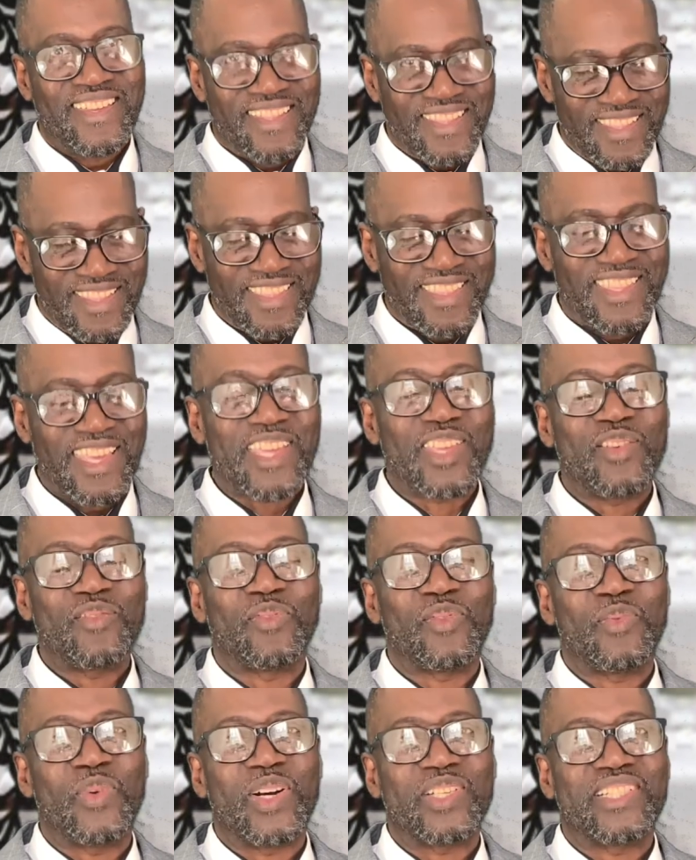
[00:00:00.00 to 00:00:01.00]
Thank you for
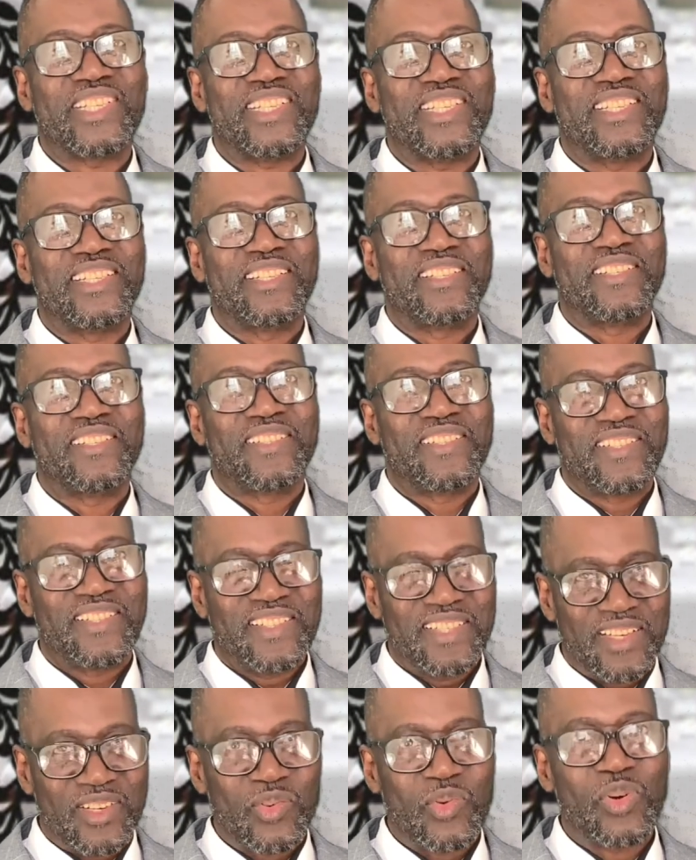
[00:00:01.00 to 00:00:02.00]
watching.
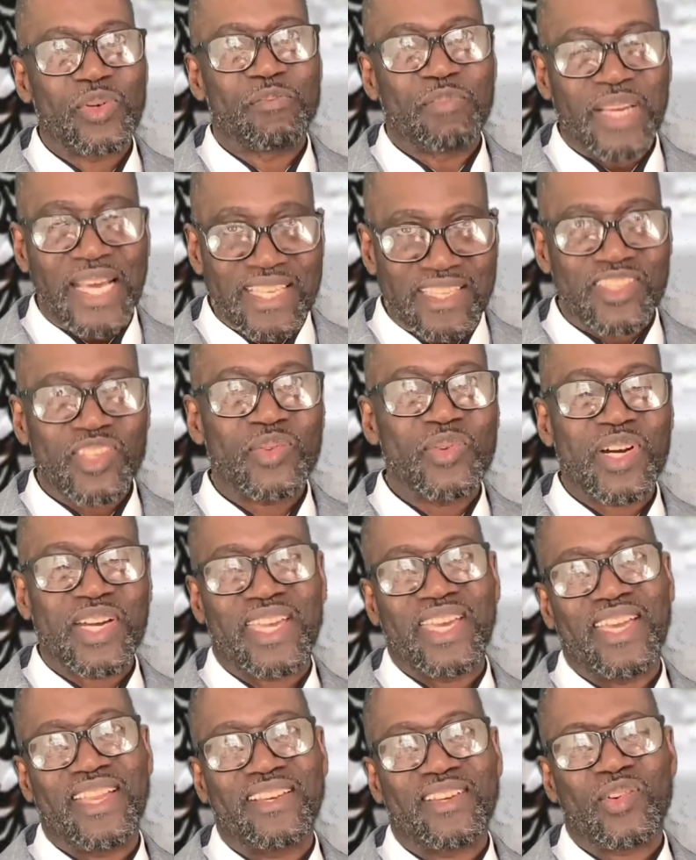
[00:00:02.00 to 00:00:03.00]
And God bless you again.
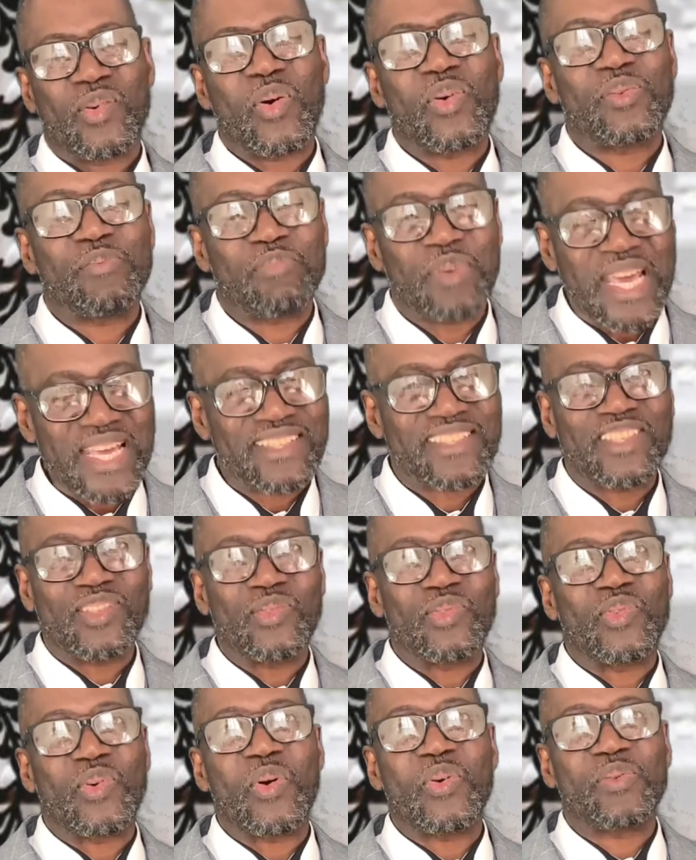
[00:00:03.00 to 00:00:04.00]
God bless you.
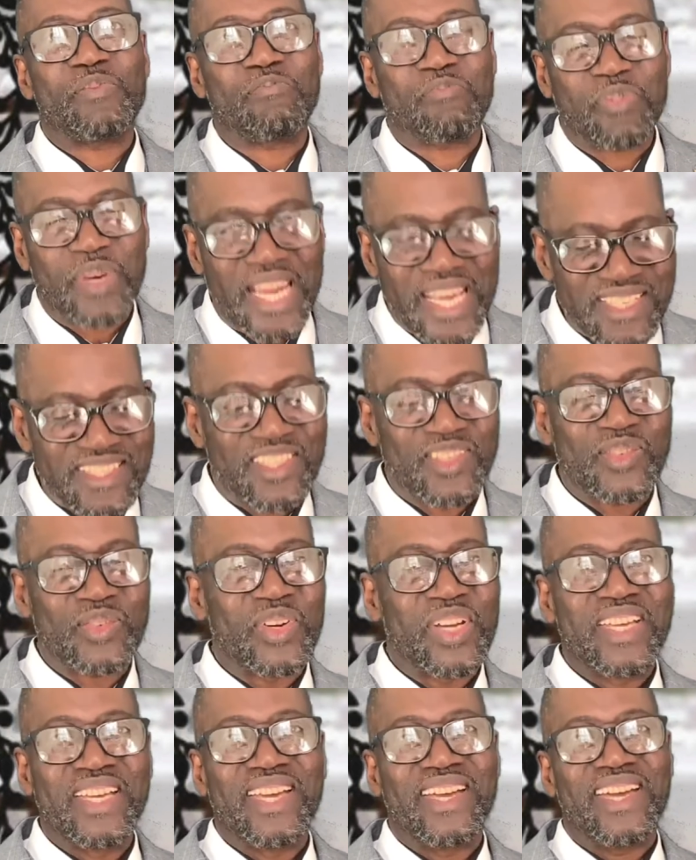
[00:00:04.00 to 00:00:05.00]
God bless you.
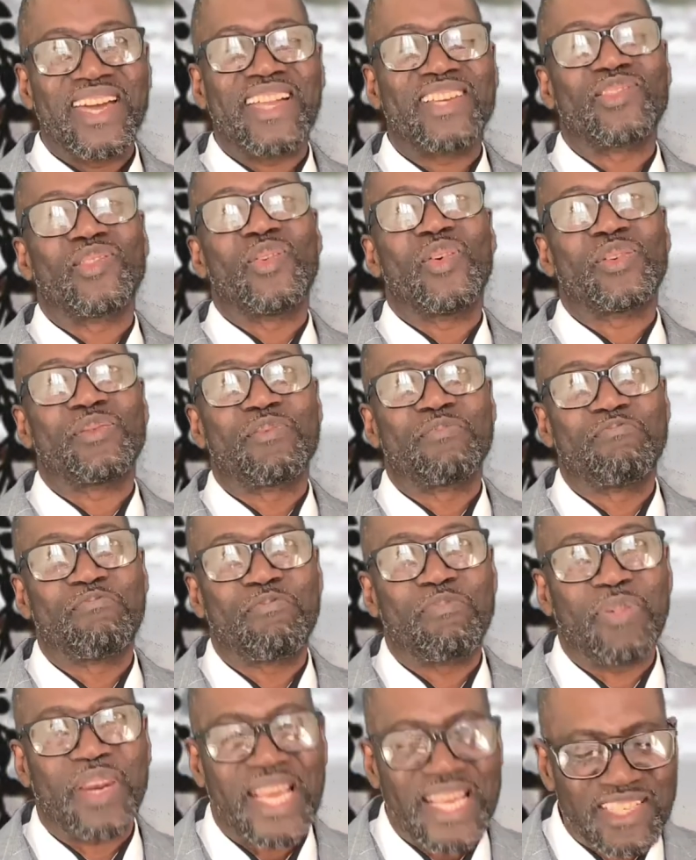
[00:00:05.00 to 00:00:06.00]
And God
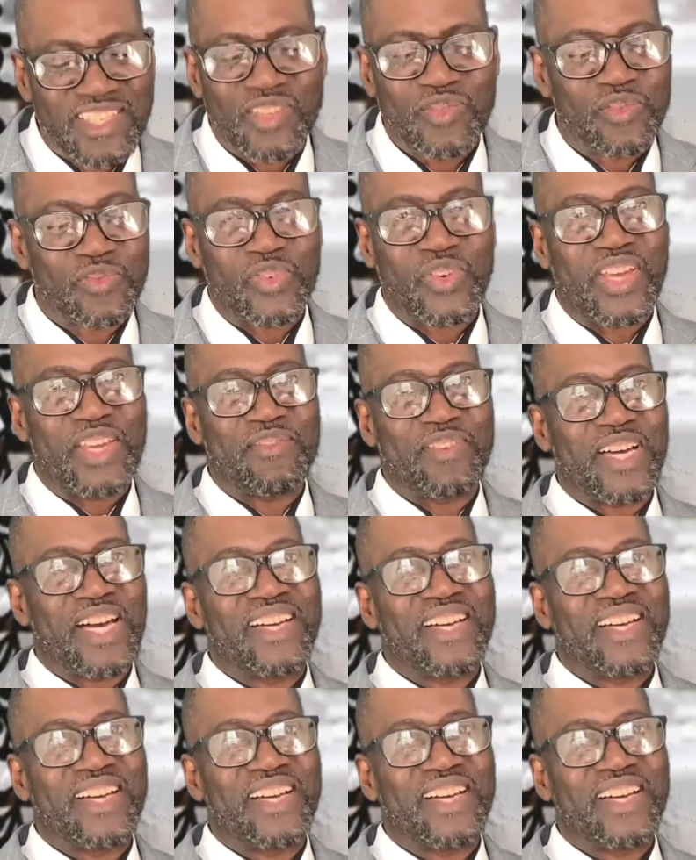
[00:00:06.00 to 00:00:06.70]
bless you forever.